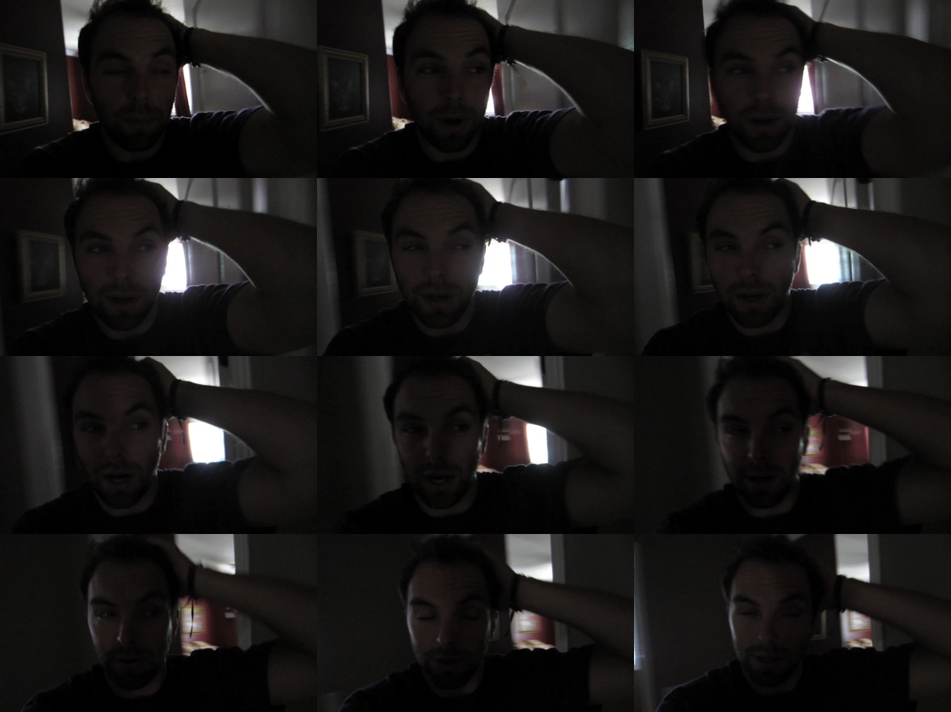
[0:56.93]
but
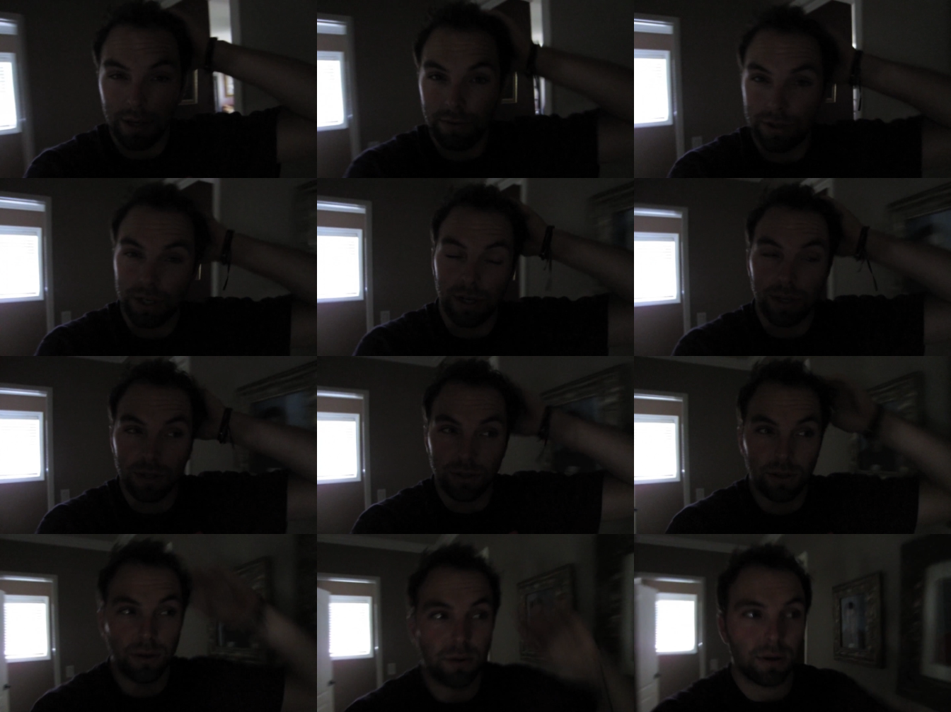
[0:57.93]
I don't really give a shit,
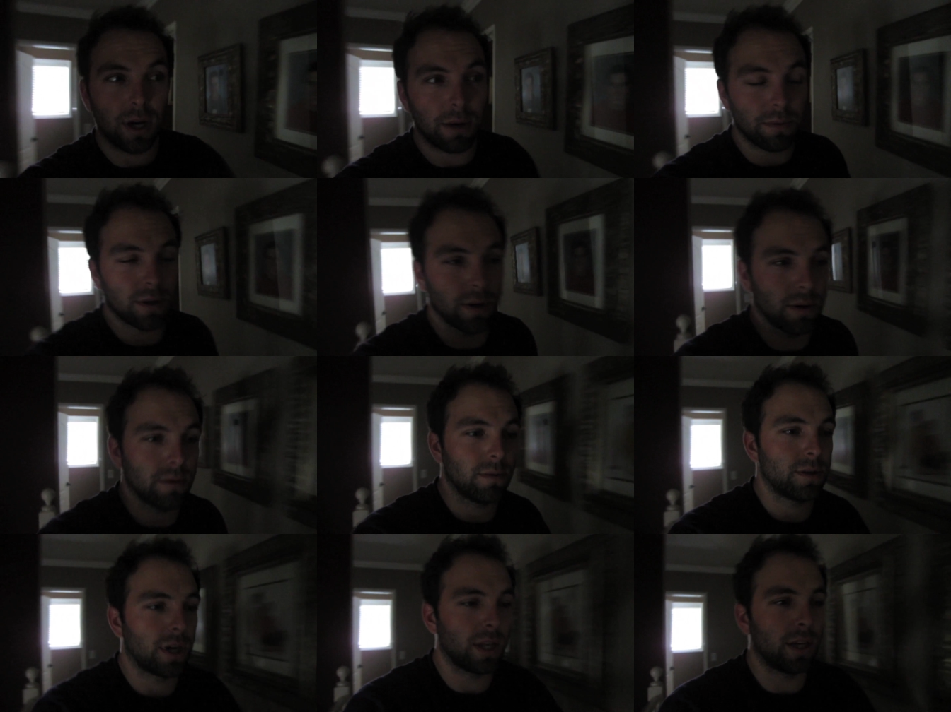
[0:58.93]
so I'm gonna go
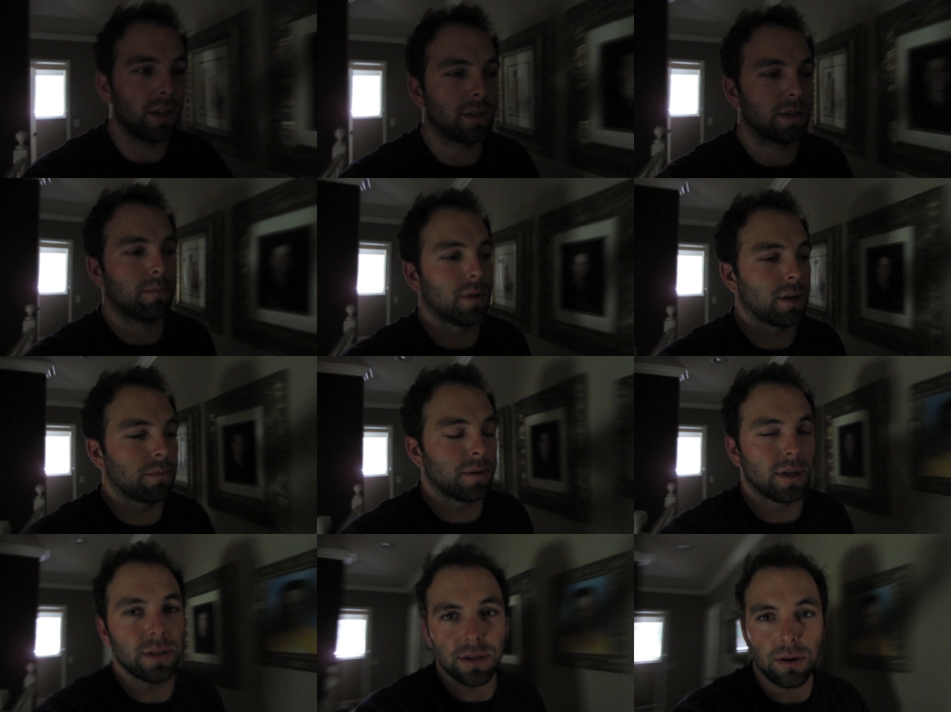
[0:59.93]
try to eat something
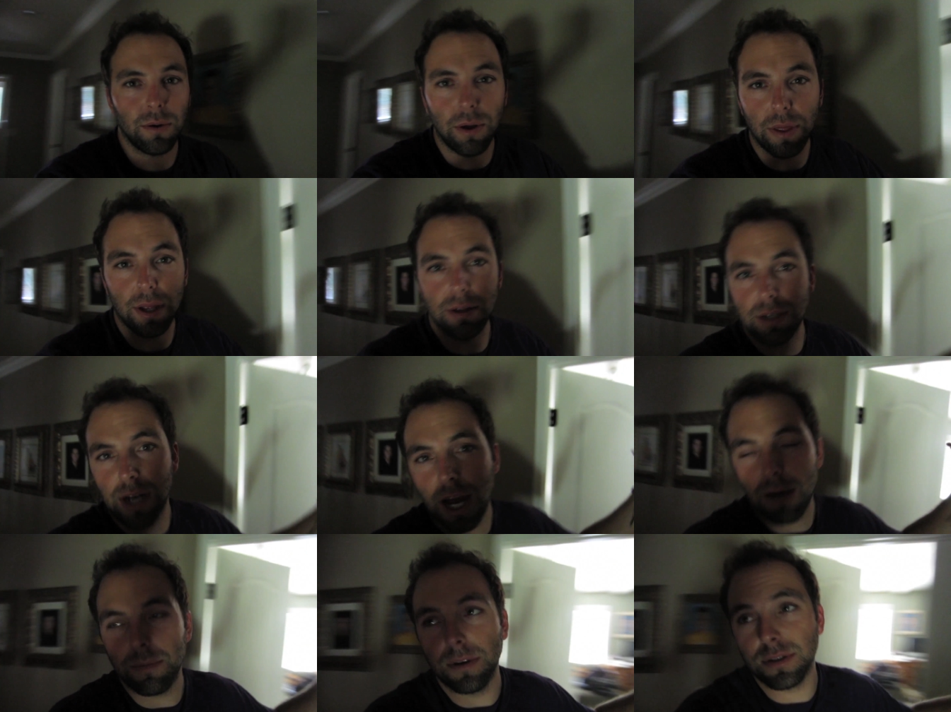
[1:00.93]
because the only thing that's gonna
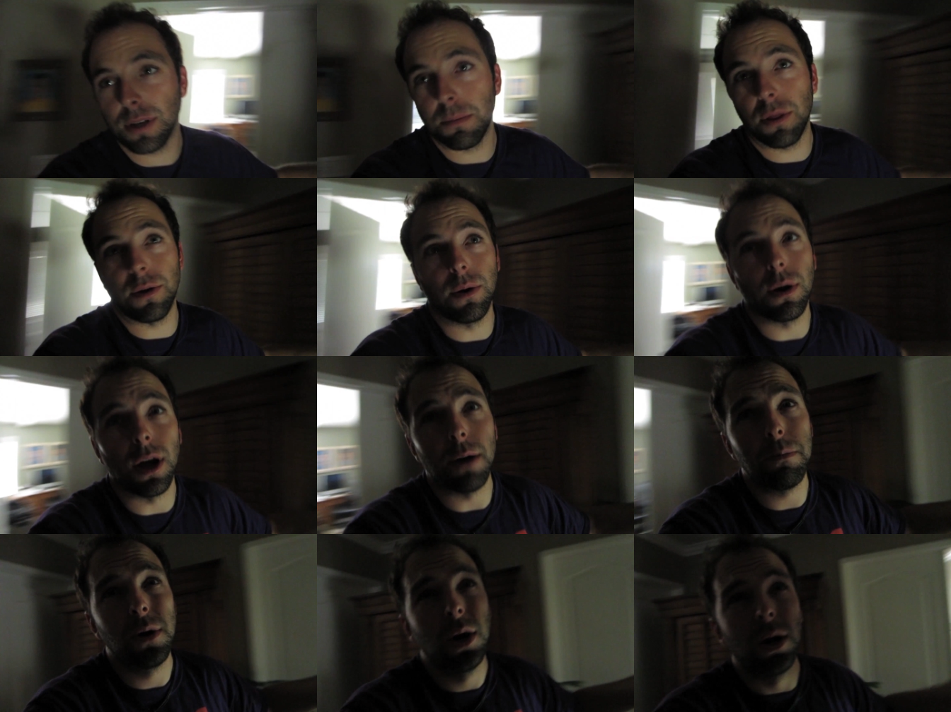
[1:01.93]
happen is I'm gonna throw it up,